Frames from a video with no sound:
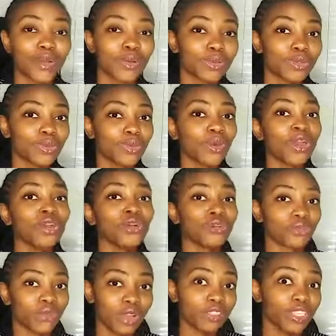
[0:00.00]
also
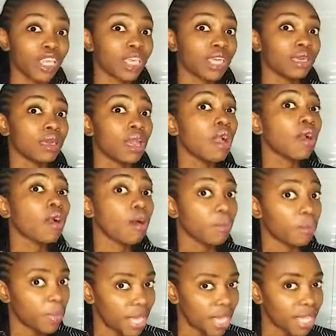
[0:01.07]
craft a
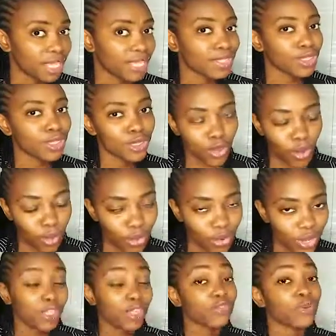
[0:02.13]
compelling summary.
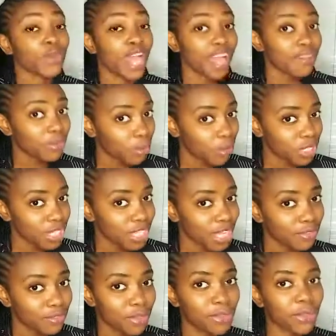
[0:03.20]
If you haven't watched
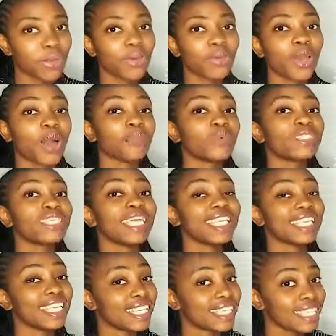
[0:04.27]
that video, I'll put a
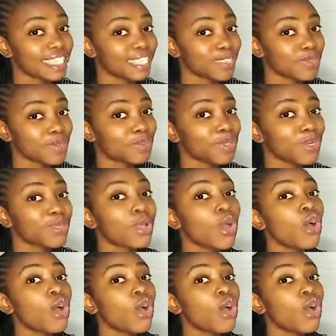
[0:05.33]
link in the description.